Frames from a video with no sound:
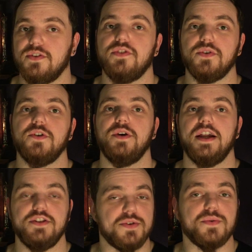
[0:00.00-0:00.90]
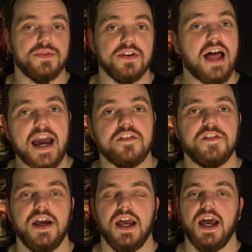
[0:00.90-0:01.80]
through into their life.
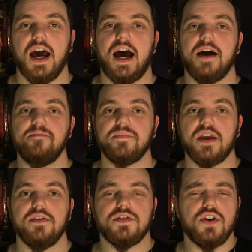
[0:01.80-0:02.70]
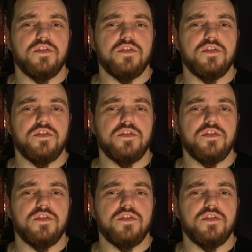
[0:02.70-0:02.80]
So